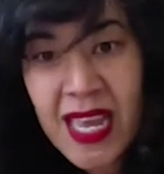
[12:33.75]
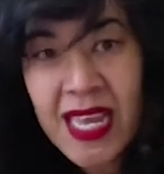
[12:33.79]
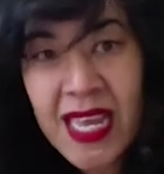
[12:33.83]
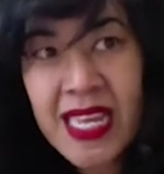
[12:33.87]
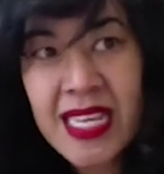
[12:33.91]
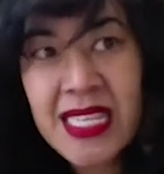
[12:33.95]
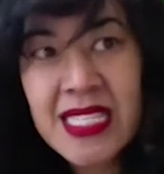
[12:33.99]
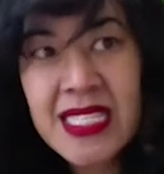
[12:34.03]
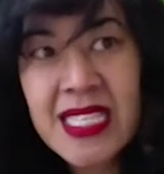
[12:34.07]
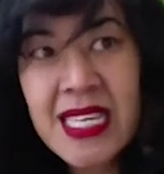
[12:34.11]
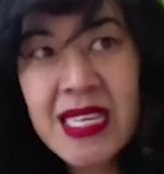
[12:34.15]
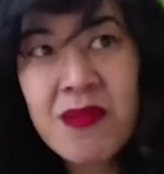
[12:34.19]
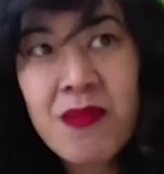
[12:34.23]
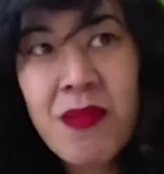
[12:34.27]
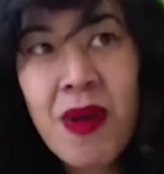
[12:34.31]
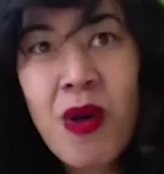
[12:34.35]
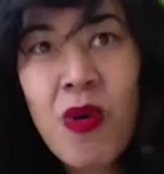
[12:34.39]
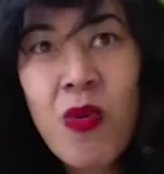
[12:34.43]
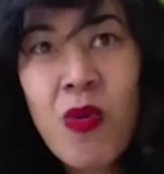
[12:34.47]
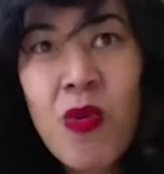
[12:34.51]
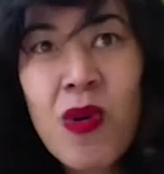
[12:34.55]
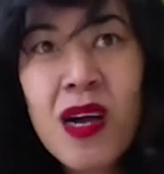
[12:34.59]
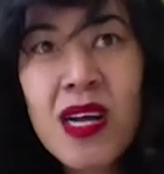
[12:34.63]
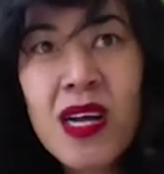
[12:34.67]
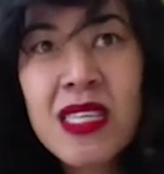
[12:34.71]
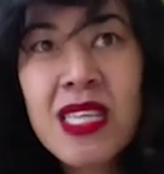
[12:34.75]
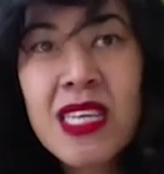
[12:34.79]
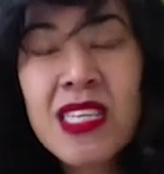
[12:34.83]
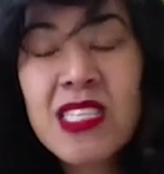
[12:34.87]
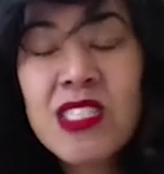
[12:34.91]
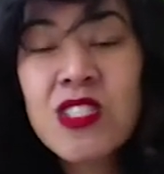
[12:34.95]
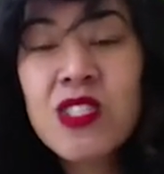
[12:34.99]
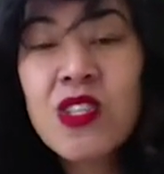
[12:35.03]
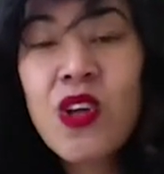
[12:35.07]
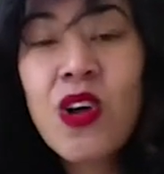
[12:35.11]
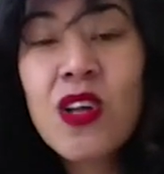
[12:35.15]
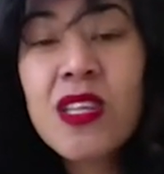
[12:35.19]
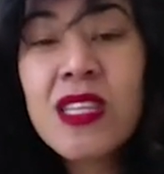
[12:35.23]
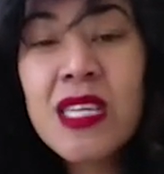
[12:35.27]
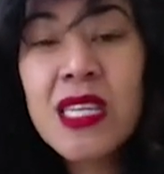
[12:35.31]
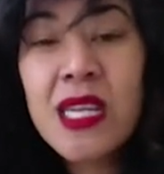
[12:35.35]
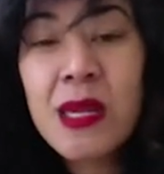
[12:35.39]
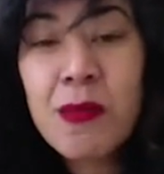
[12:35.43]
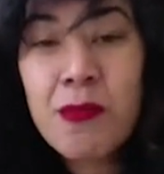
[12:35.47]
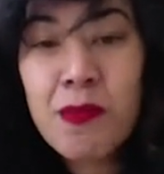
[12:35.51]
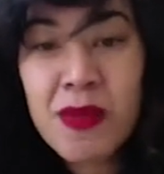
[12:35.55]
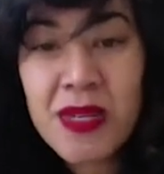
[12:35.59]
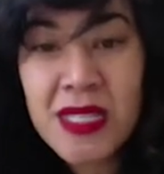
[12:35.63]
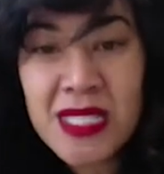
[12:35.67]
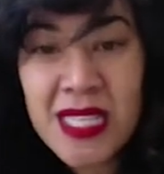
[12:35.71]
is that my work does not
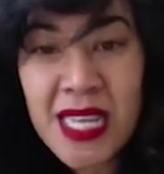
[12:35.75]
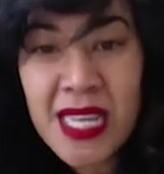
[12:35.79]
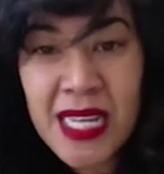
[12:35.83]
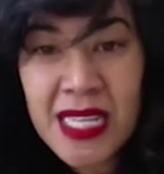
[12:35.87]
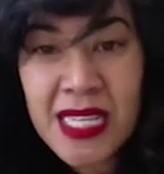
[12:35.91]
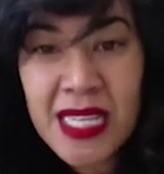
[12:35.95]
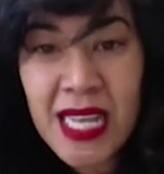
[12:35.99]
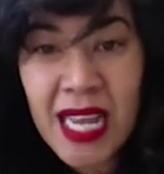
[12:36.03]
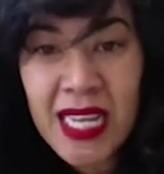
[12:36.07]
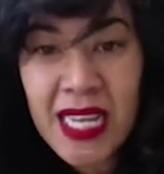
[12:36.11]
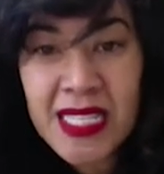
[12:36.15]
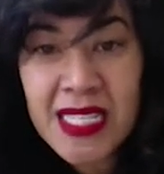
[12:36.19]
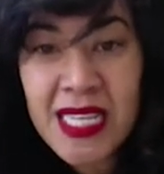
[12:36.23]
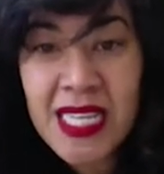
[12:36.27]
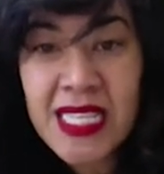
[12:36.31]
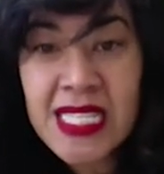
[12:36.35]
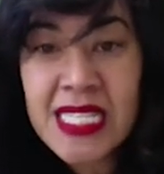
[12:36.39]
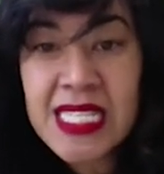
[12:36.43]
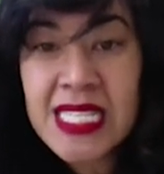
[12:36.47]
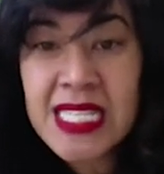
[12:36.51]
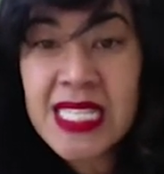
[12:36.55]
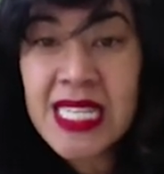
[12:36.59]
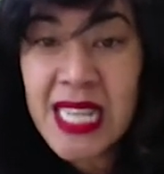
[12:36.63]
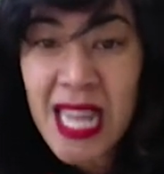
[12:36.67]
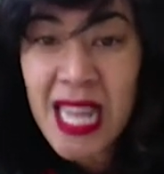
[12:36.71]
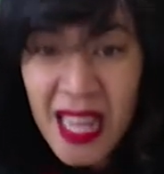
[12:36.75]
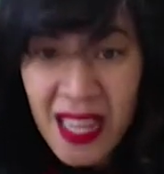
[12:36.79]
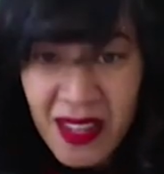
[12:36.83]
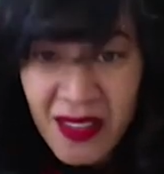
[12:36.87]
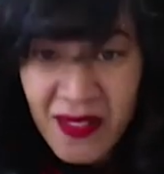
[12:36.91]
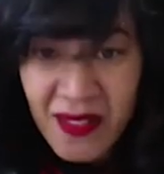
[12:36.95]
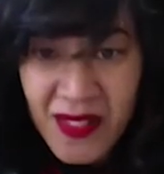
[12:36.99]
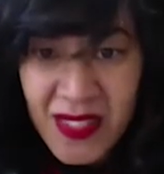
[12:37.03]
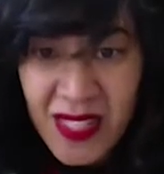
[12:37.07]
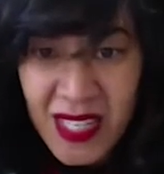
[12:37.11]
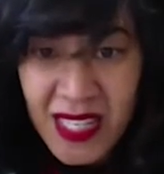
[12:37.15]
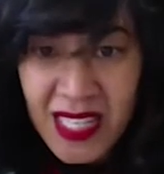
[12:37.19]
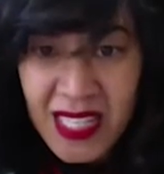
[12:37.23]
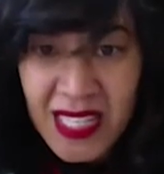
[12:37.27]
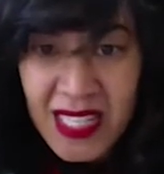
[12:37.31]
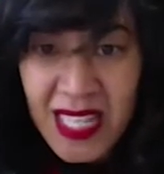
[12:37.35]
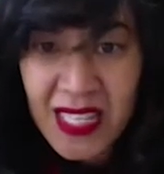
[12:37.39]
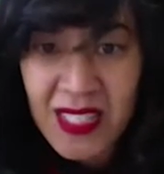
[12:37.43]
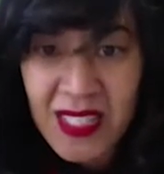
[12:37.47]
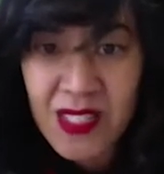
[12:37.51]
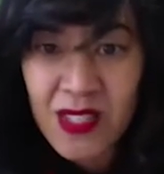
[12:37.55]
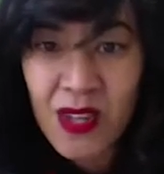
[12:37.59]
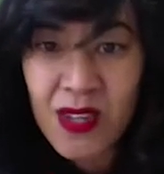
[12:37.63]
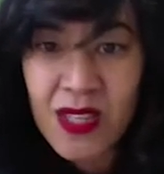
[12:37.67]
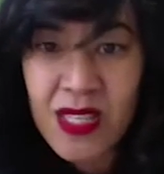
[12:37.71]
represent us as slaves, and it
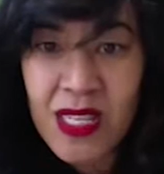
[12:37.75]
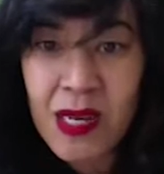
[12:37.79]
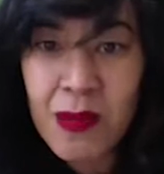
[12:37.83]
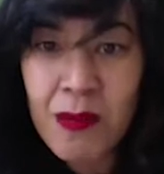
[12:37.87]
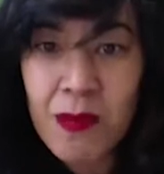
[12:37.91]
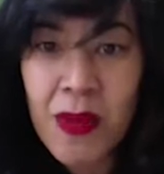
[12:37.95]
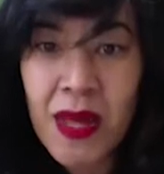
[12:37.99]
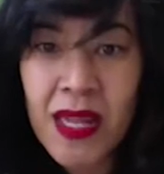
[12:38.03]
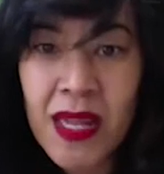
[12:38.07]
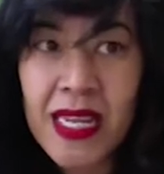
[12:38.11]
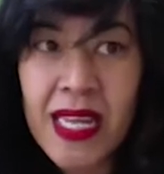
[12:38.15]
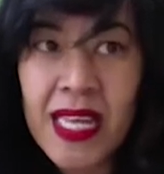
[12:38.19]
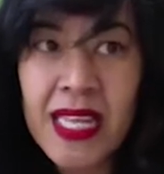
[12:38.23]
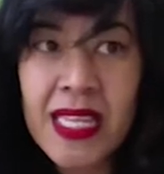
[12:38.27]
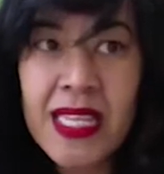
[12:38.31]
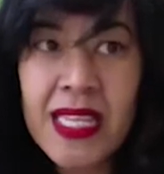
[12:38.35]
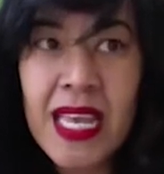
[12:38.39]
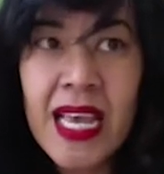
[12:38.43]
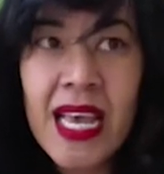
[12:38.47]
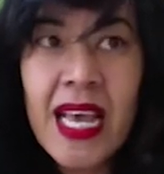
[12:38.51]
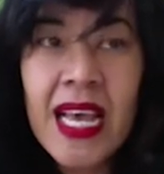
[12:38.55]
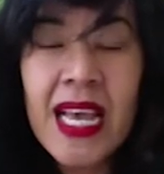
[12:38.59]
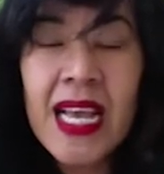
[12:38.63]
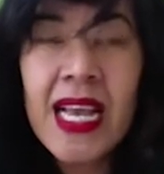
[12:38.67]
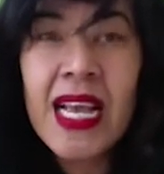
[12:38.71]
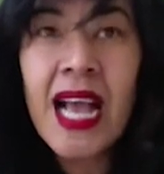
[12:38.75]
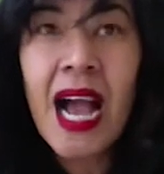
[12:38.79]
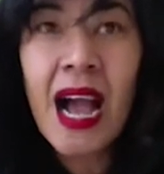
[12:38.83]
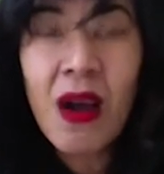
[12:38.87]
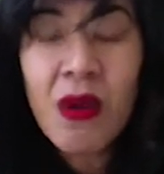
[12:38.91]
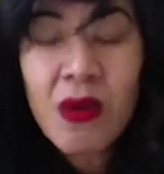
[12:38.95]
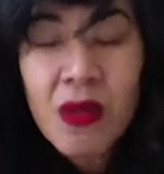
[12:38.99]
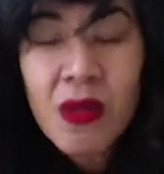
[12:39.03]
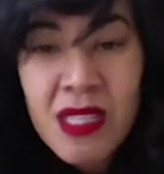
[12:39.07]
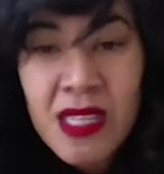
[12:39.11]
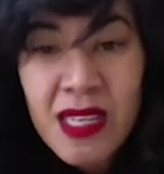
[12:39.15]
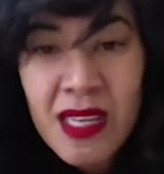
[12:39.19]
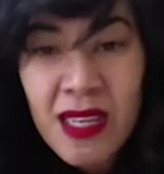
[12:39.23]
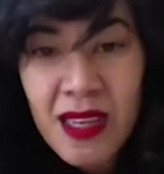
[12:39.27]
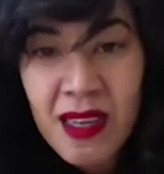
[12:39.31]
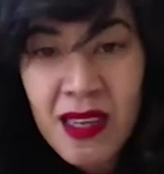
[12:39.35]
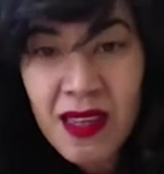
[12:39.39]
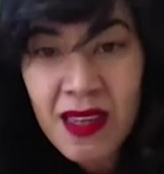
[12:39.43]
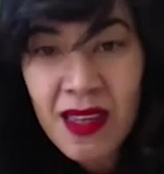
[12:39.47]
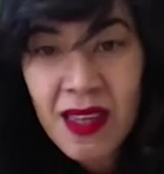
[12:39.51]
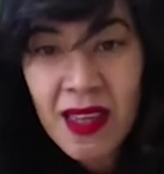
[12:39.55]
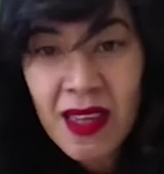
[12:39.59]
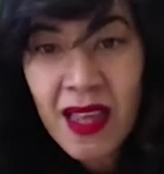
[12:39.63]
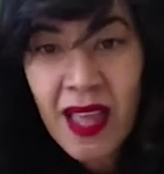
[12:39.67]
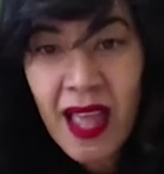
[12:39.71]
does not, and it
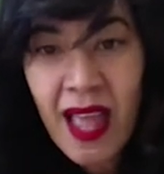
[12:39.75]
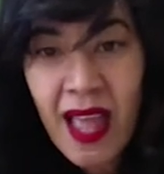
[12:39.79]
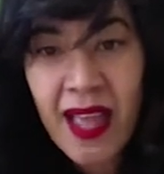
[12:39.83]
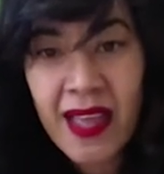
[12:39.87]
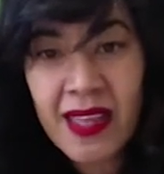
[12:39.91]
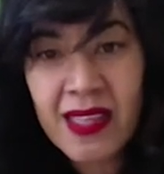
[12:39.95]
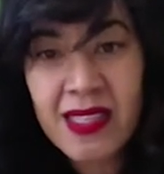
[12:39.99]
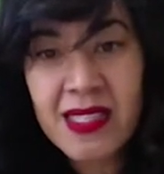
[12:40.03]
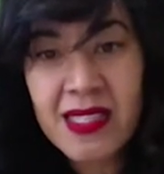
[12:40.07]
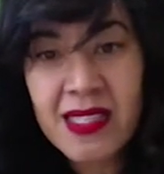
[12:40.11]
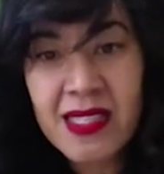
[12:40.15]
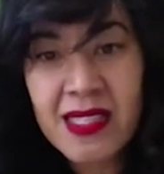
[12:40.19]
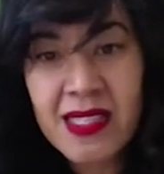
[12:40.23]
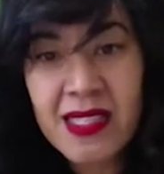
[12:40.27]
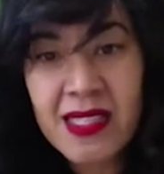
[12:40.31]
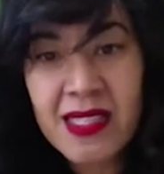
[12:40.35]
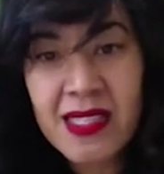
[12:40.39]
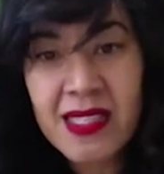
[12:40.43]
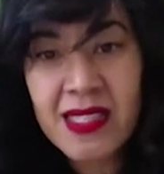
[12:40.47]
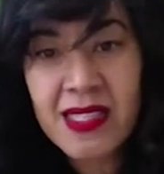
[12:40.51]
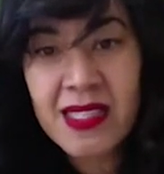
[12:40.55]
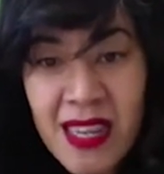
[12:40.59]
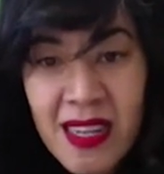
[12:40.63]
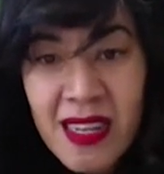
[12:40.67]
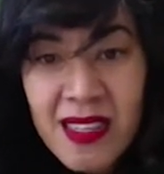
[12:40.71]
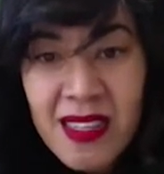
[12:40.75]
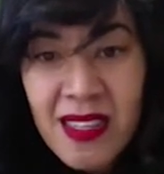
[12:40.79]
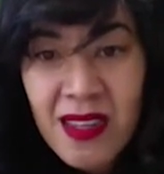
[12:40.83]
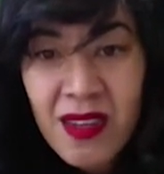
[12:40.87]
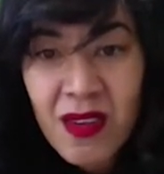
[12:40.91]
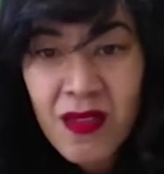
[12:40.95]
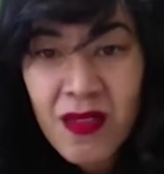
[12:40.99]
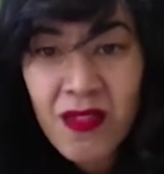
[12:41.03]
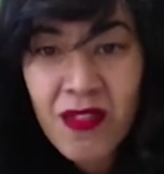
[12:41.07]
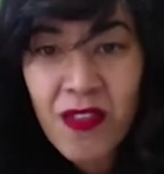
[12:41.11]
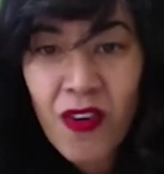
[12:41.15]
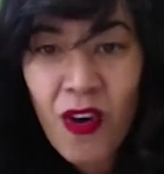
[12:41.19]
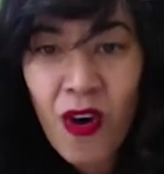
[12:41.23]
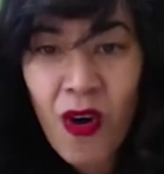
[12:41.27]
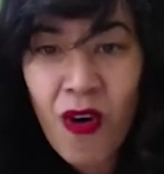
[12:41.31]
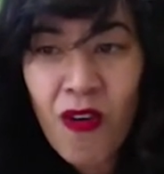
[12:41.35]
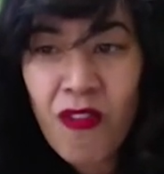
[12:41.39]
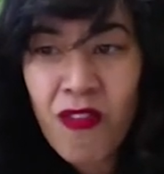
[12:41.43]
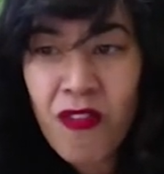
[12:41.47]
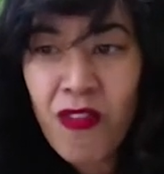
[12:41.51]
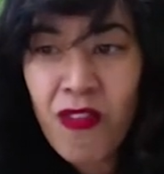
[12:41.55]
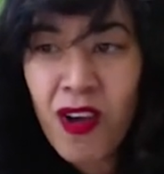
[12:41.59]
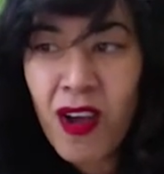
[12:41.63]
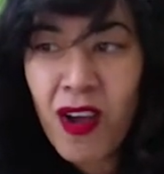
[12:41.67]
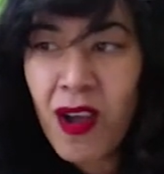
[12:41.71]
counteracts the narrative
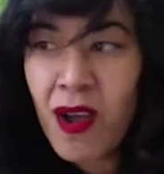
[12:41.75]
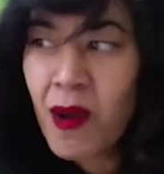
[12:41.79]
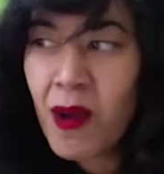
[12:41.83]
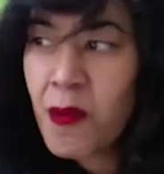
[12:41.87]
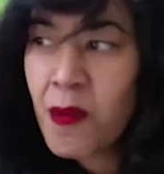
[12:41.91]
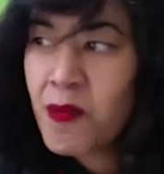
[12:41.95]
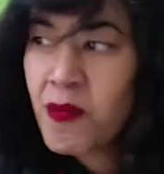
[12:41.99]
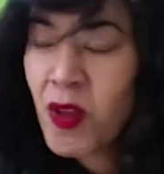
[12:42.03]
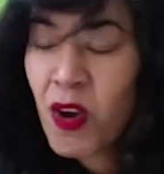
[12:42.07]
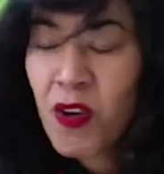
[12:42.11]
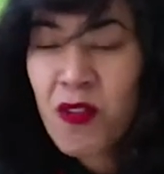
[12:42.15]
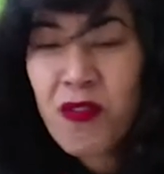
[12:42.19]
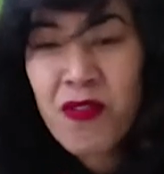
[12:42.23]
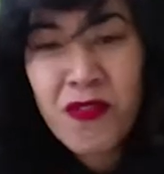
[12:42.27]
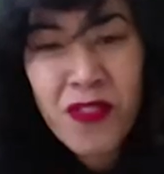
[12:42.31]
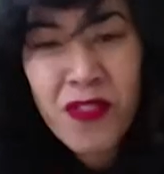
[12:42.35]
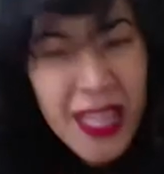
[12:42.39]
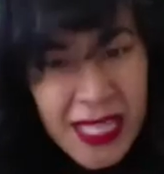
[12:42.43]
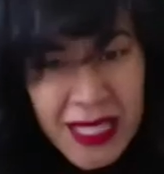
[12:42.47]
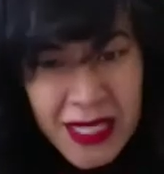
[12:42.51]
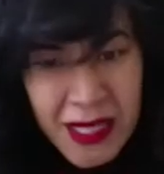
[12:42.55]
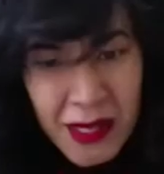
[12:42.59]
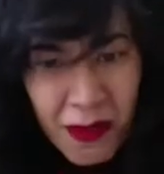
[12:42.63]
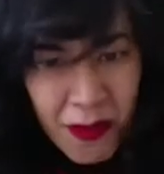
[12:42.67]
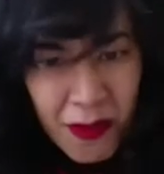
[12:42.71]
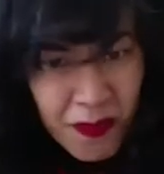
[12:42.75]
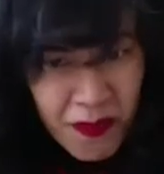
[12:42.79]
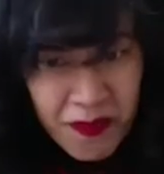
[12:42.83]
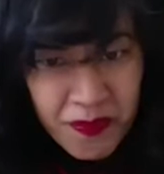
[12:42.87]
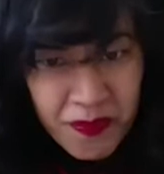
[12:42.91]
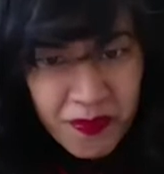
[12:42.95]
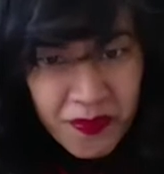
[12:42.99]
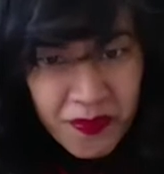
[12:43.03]
of victim.